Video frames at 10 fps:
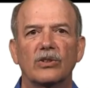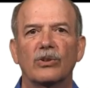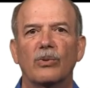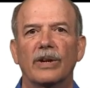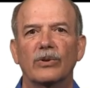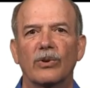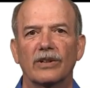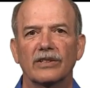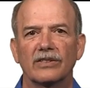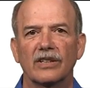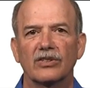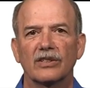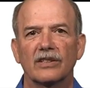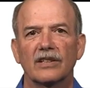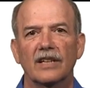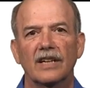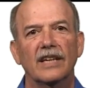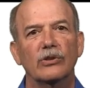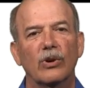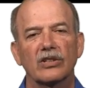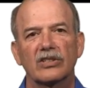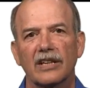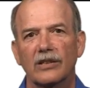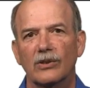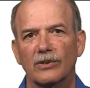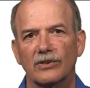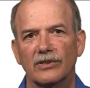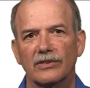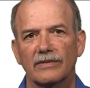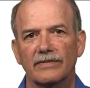to the greater organization and to our stakeholders.